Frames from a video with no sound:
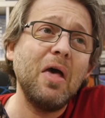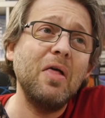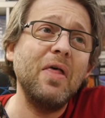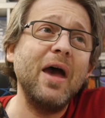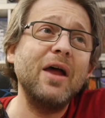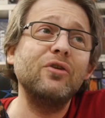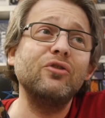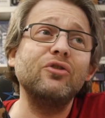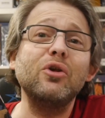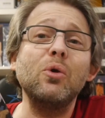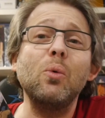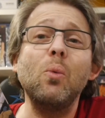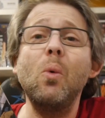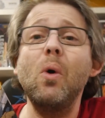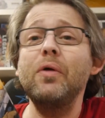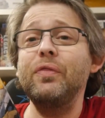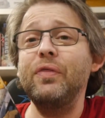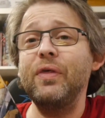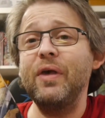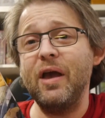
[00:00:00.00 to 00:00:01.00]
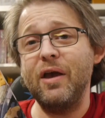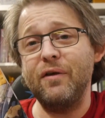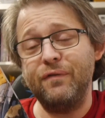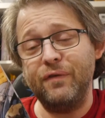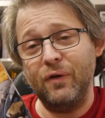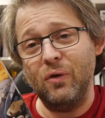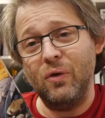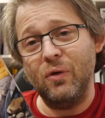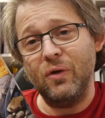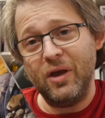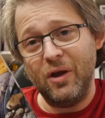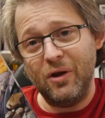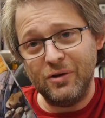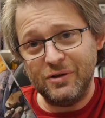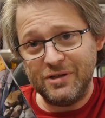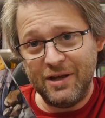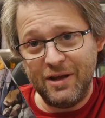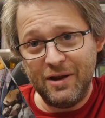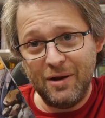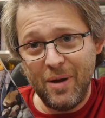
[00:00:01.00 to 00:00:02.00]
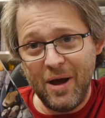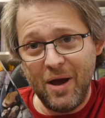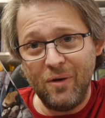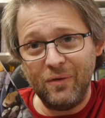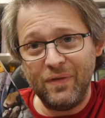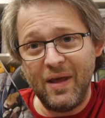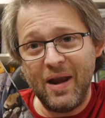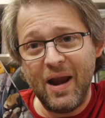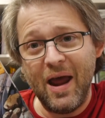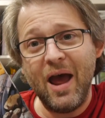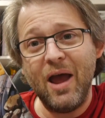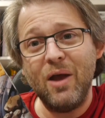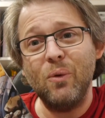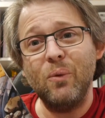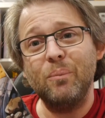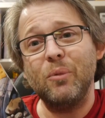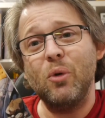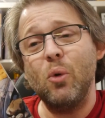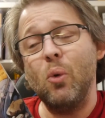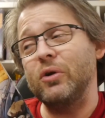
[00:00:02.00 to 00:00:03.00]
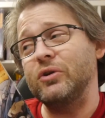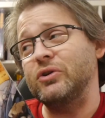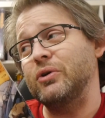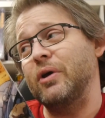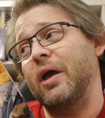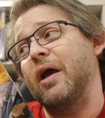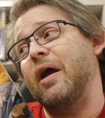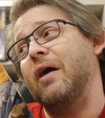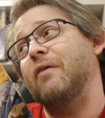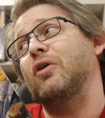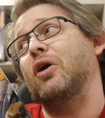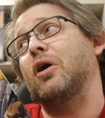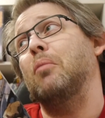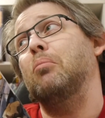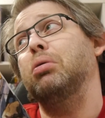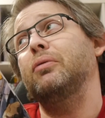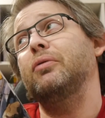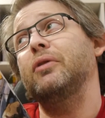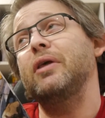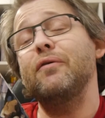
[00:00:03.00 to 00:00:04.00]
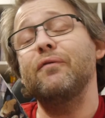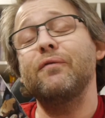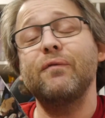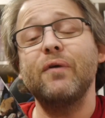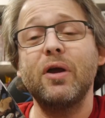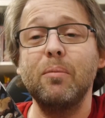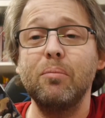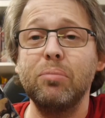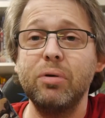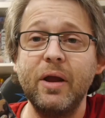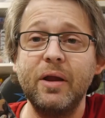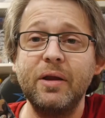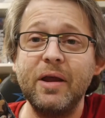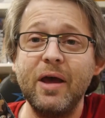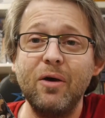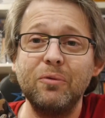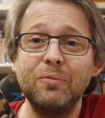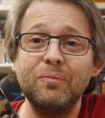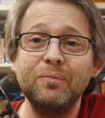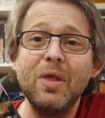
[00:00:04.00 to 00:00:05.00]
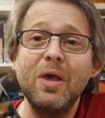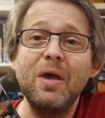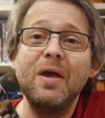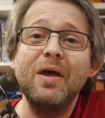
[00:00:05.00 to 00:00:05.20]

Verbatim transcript: That is the one thing I feel guaranteed about that I am going to have a complete freaking breakdown